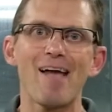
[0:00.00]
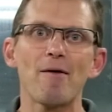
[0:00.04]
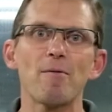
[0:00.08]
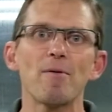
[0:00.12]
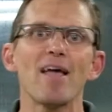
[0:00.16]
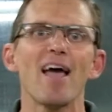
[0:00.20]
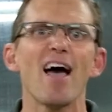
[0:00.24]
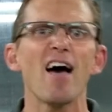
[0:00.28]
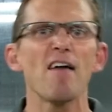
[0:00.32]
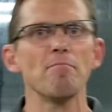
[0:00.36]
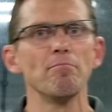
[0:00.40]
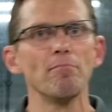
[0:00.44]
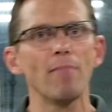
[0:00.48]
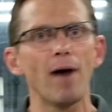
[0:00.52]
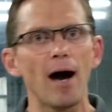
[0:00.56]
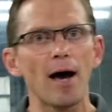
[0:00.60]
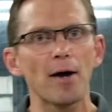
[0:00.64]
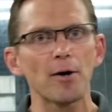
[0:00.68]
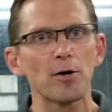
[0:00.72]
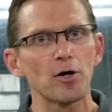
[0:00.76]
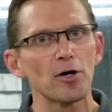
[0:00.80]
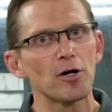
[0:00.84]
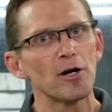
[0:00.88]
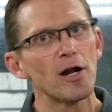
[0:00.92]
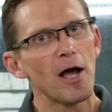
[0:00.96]
we have
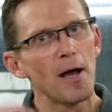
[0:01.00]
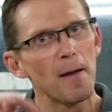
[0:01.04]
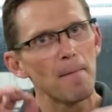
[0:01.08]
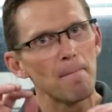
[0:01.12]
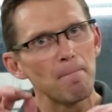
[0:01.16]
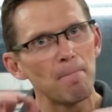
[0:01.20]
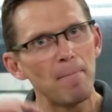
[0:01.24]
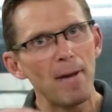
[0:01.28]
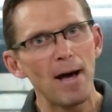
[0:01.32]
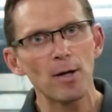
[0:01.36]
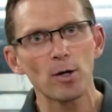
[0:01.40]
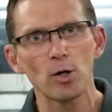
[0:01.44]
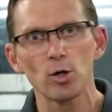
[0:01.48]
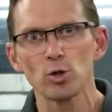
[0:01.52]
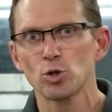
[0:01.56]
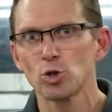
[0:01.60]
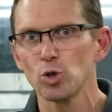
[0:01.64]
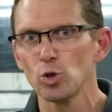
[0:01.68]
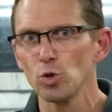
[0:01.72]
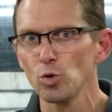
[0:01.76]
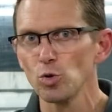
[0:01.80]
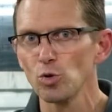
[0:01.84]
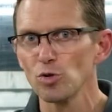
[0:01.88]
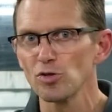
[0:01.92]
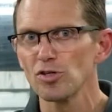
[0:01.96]
modern, better
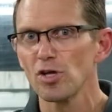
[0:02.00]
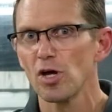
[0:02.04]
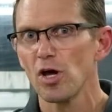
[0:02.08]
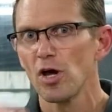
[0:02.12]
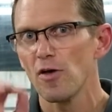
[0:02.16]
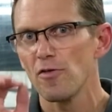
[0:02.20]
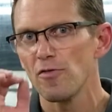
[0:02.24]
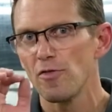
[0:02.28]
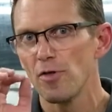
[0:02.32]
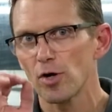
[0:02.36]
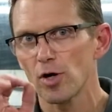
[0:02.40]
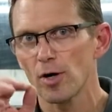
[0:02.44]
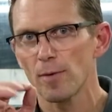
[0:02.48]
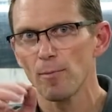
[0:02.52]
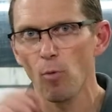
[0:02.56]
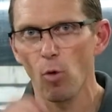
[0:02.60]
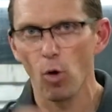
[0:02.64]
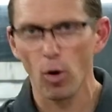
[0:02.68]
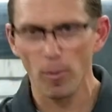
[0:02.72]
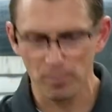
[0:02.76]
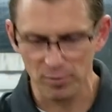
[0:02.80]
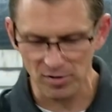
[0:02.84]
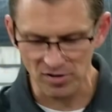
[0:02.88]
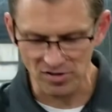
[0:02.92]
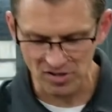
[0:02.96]
tools that are more
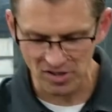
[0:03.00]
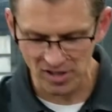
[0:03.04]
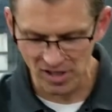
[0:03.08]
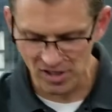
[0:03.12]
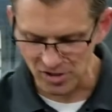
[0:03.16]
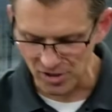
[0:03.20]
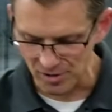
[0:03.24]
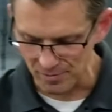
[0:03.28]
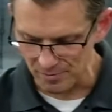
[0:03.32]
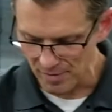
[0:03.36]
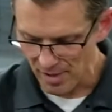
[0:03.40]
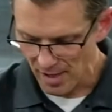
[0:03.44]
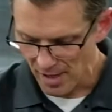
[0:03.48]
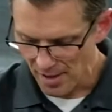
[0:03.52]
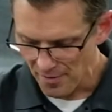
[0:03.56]
precision.